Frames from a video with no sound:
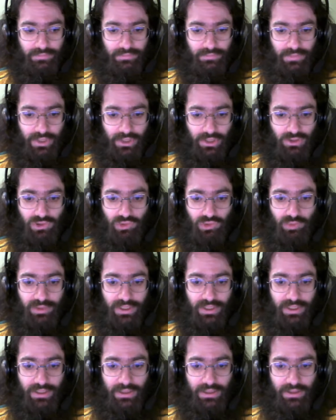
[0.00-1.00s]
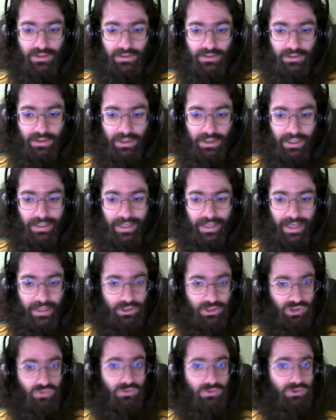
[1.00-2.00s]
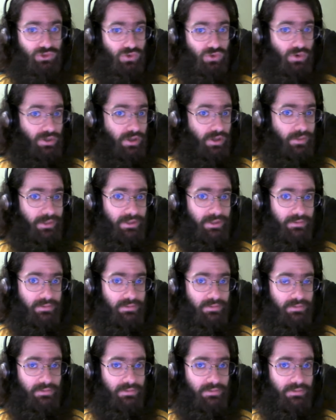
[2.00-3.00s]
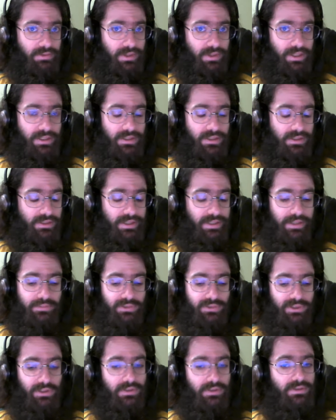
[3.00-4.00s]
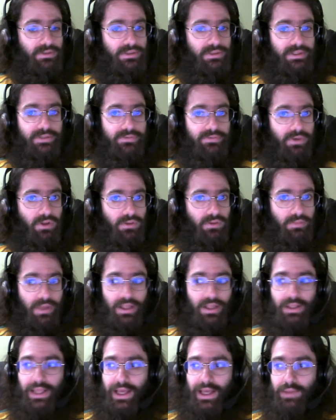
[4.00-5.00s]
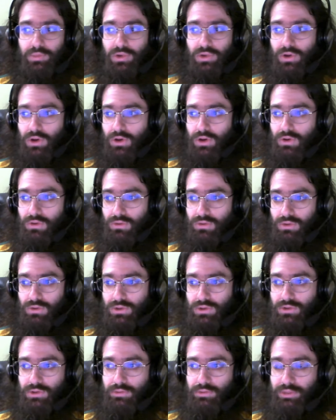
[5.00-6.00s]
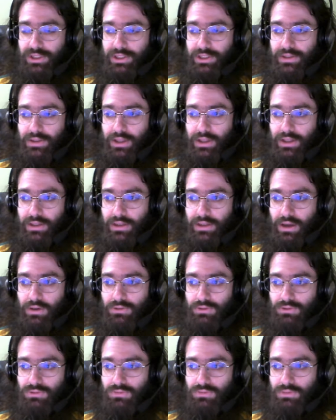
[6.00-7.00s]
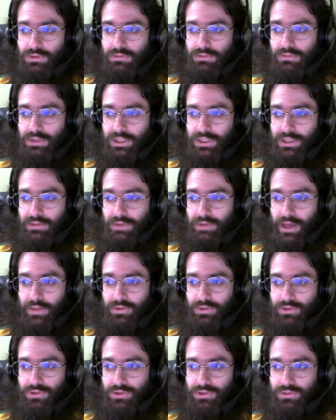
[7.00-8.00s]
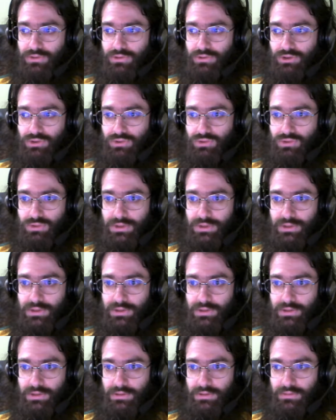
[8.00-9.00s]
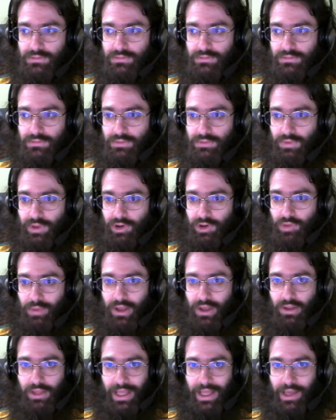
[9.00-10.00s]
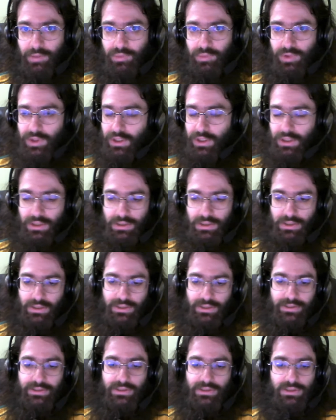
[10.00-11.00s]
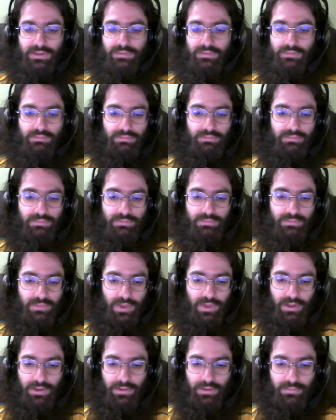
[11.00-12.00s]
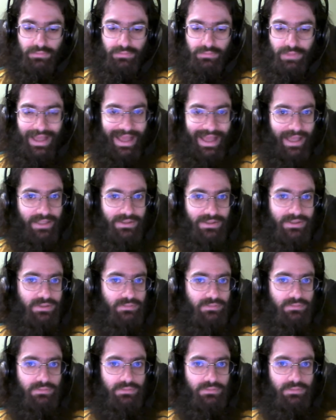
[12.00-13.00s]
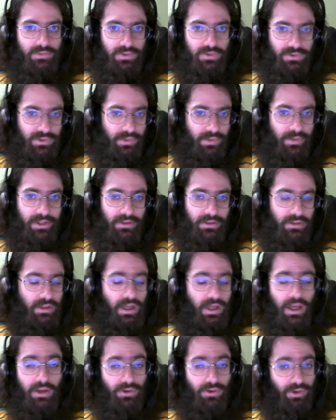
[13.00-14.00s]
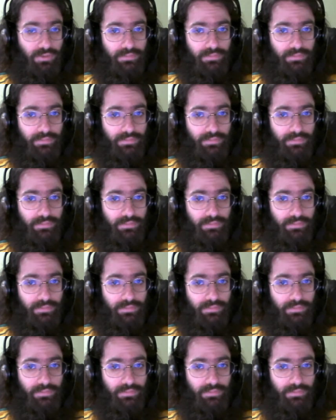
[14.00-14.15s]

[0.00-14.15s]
It could be an actual shortcoming in Samsung's default mail app, or it could be that Yahoo would really rather you use their mail app because ads or something. I don't know.